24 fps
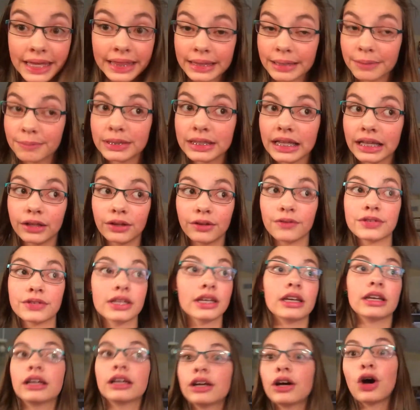themselves
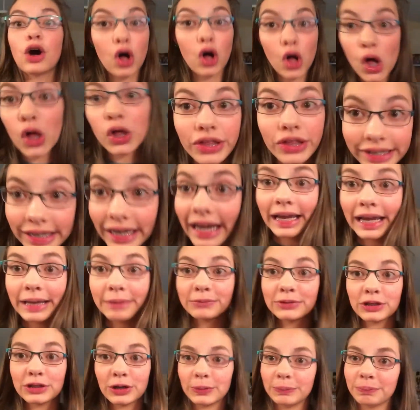all the time,
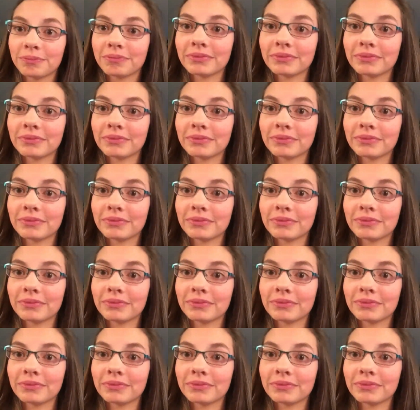so